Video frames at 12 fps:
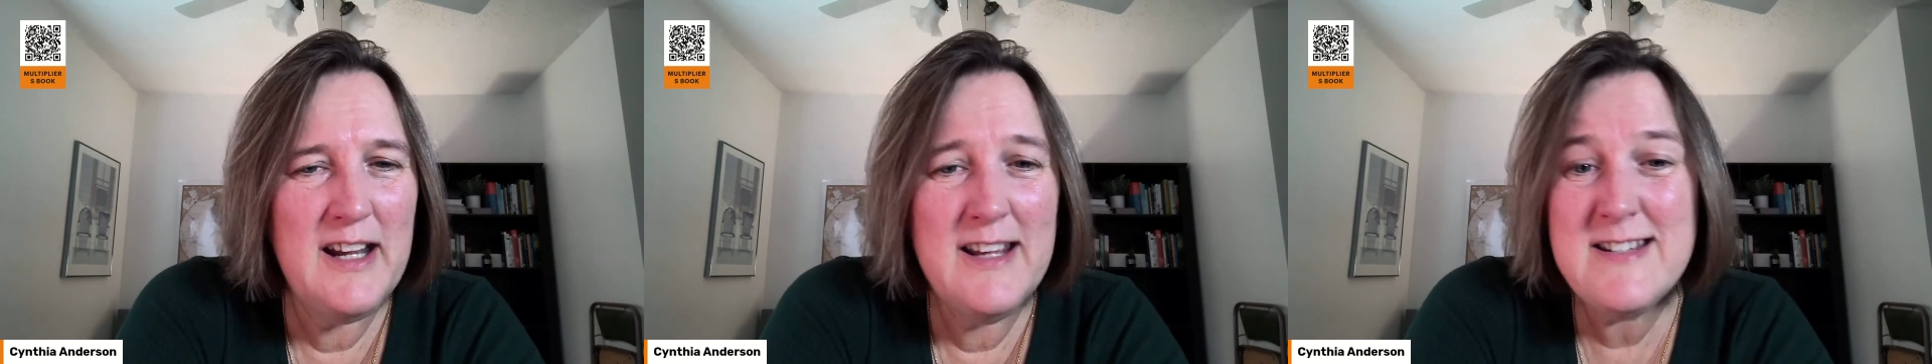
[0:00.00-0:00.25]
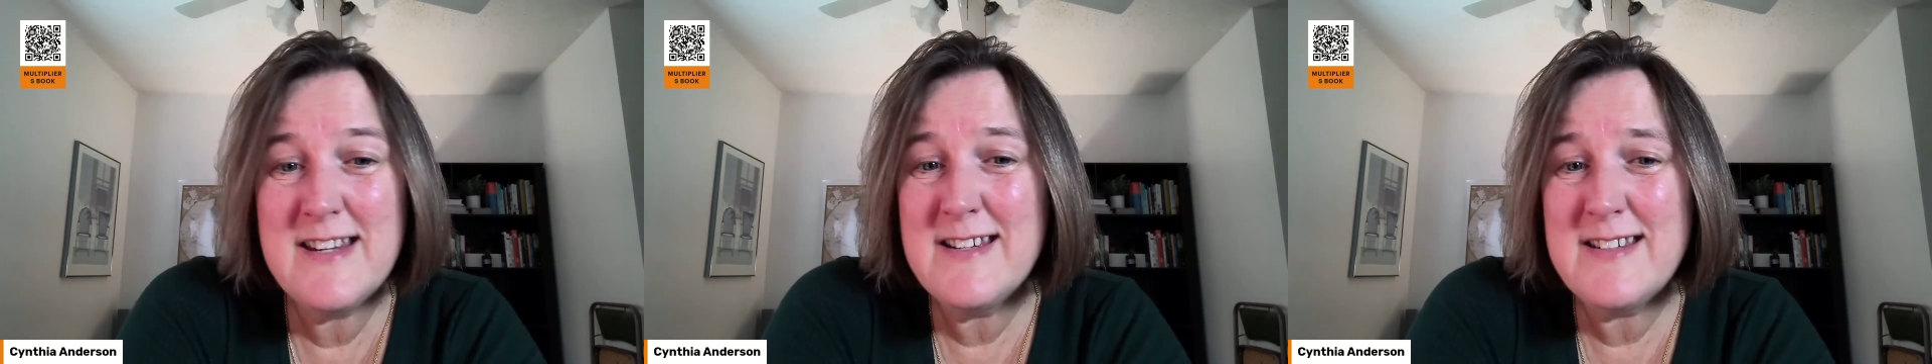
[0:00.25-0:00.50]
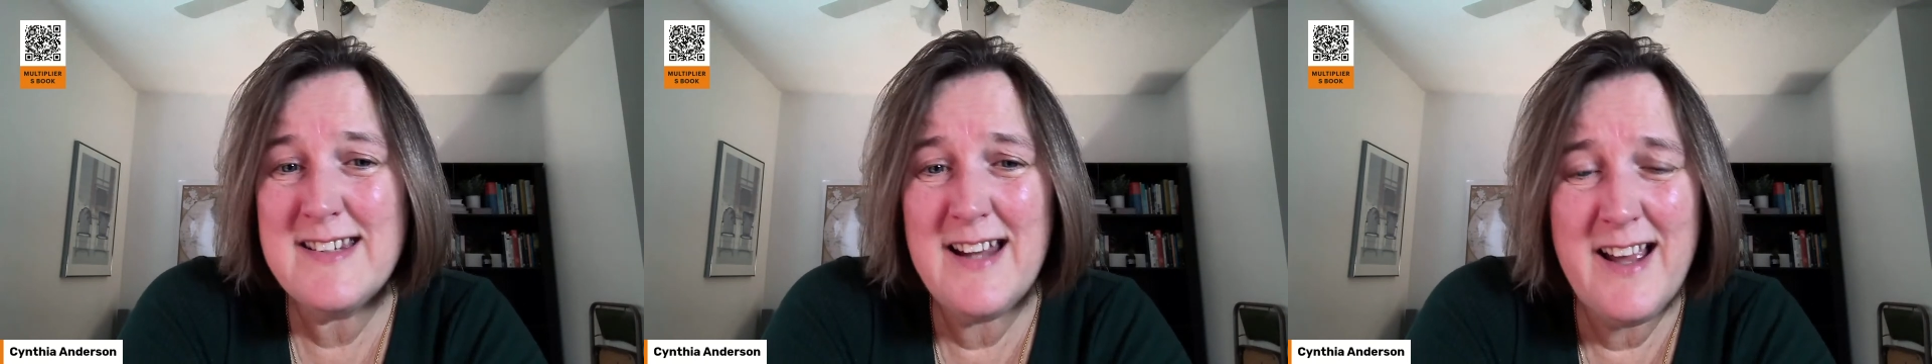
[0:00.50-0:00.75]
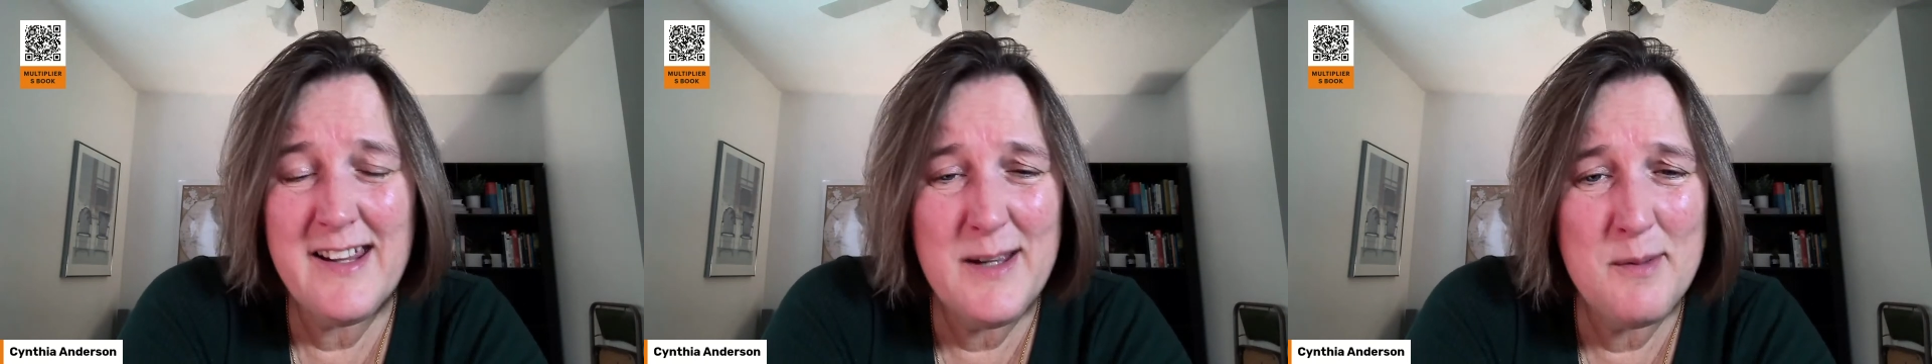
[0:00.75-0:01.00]
It does
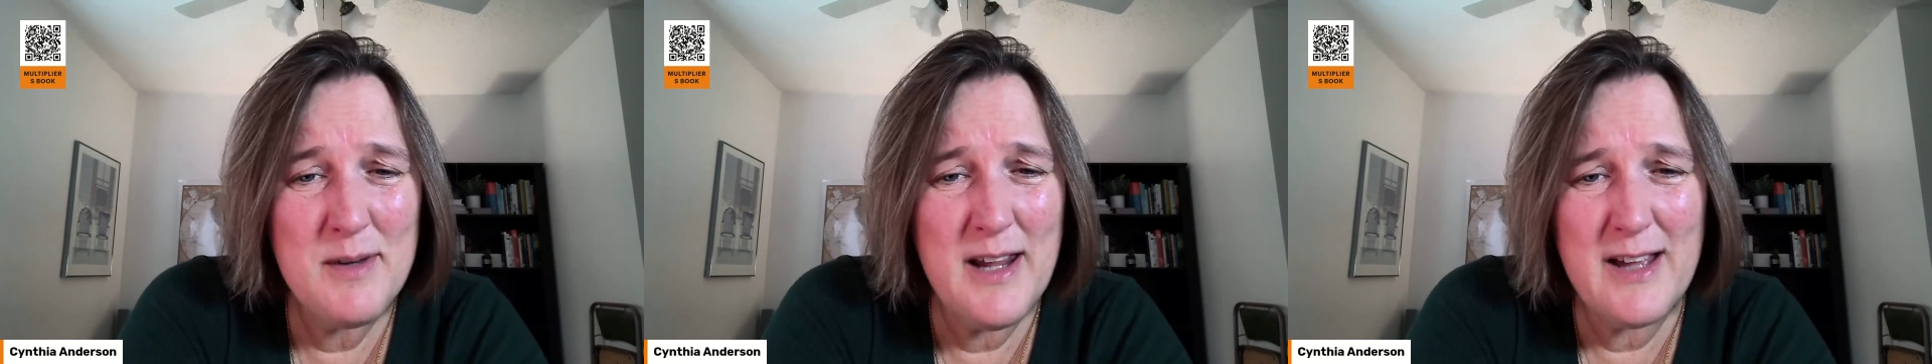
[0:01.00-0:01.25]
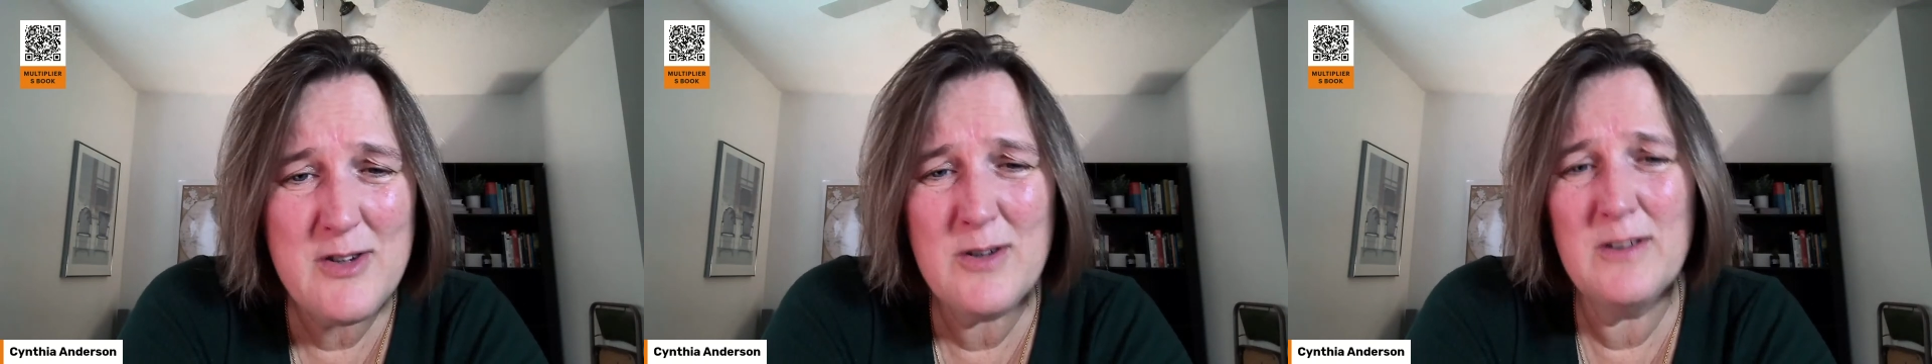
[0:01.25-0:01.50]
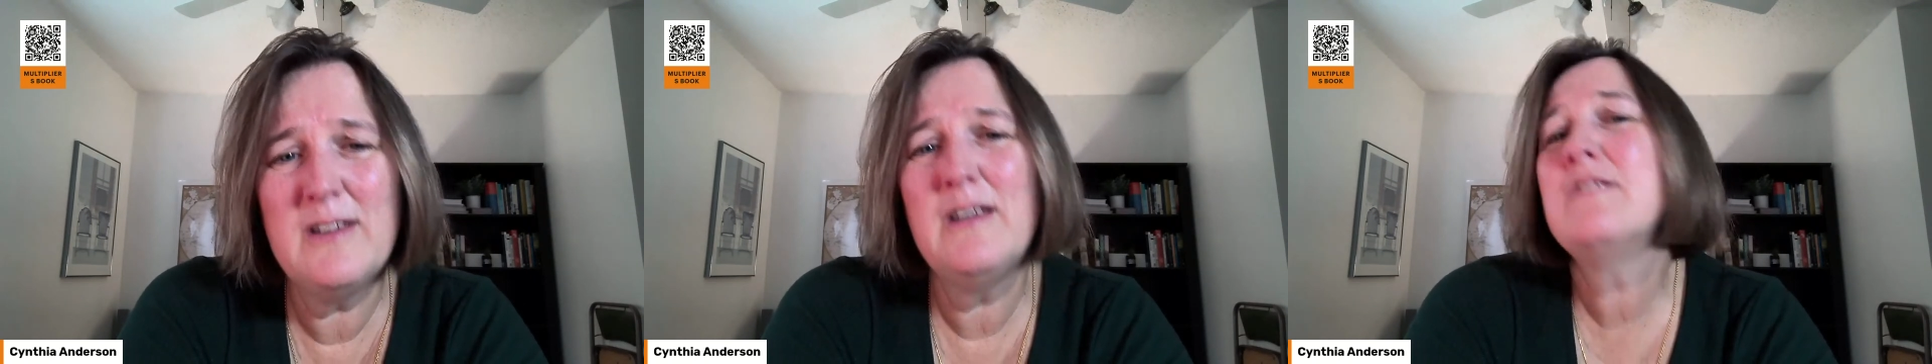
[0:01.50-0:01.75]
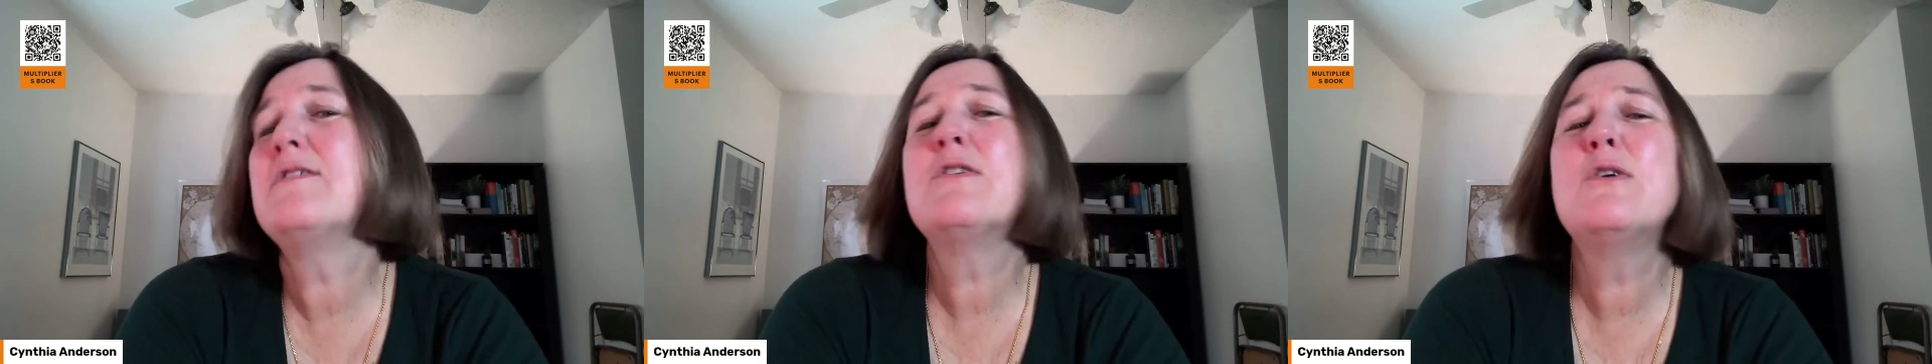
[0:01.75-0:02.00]
not come
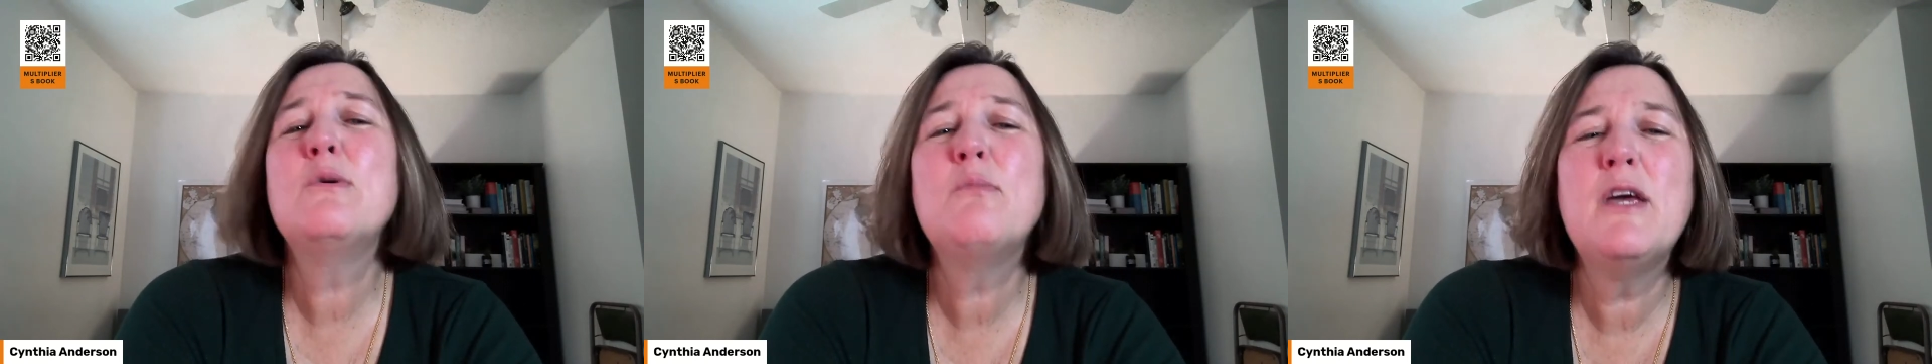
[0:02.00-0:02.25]
naturally to